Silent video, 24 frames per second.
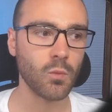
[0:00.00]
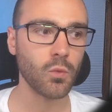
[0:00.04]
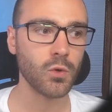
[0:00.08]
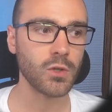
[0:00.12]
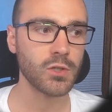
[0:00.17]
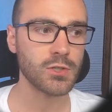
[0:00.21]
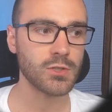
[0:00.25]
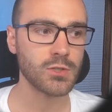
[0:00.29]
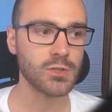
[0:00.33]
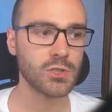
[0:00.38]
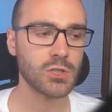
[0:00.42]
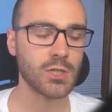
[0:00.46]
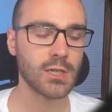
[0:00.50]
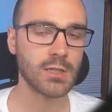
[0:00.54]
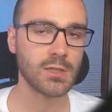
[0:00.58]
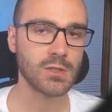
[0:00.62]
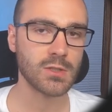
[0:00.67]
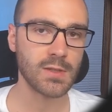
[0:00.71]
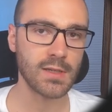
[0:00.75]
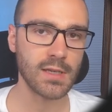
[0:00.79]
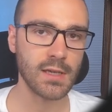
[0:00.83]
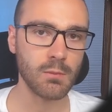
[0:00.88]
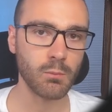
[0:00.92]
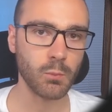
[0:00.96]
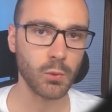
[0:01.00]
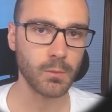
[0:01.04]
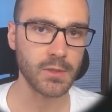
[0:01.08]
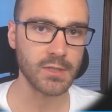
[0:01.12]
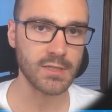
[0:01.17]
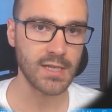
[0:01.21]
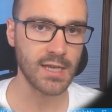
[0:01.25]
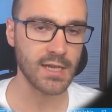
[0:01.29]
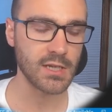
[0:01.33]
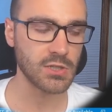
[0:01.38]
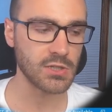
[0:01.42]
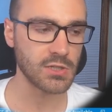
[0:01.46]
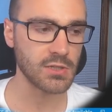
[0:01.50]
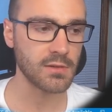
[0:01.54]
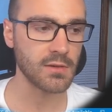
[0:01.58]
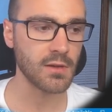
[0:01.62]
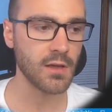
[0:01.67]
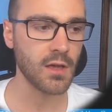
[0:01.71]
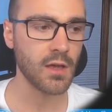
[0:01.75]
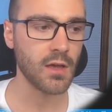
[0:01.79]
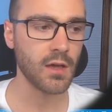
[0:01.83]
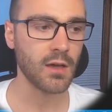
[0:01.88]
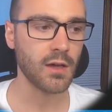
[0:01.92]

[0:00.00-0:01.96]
We just changed the implementation